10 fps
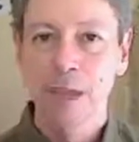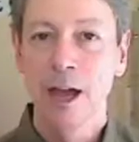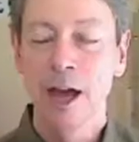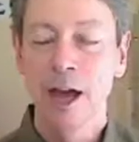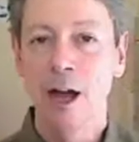
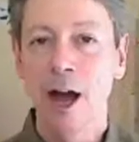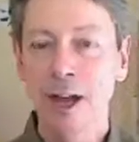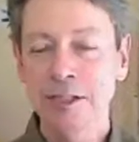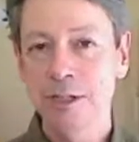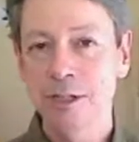uh,
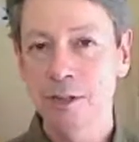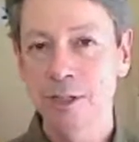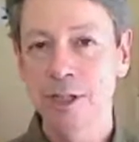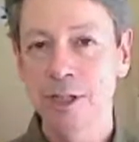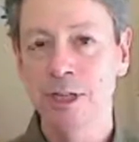
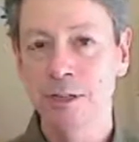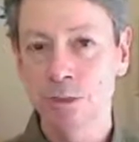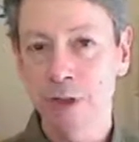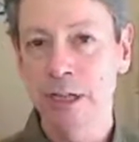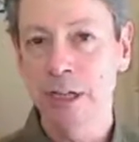oxytocin is
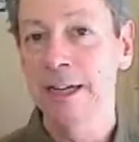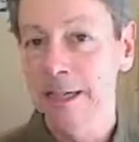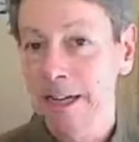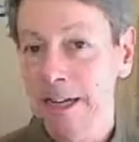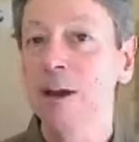really a
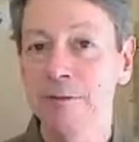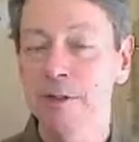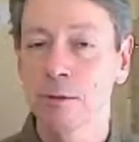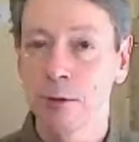gift.